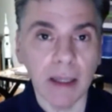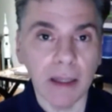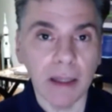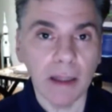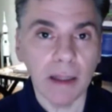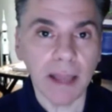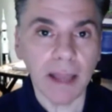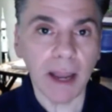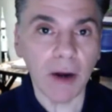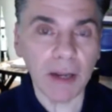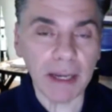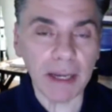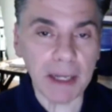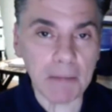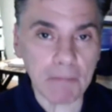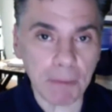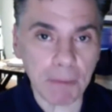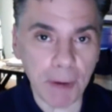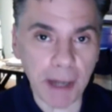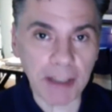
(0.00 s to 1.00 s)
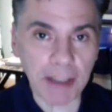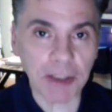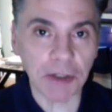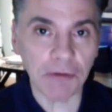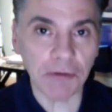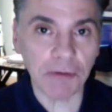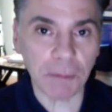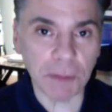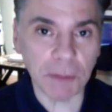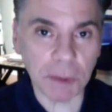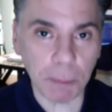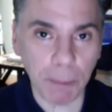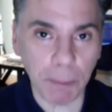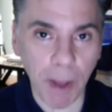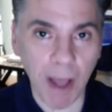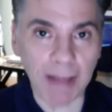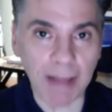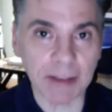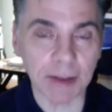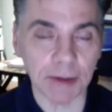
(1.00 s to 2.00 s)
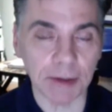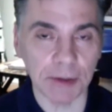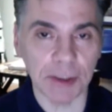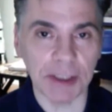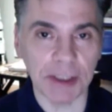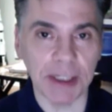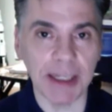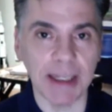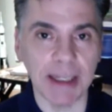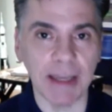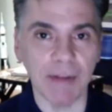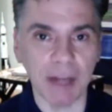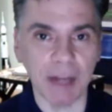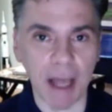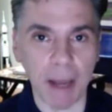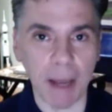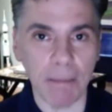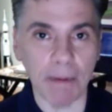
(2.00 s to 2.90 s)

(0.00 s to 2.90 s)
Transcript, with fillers: they are getting pressure from sponsors to give it up.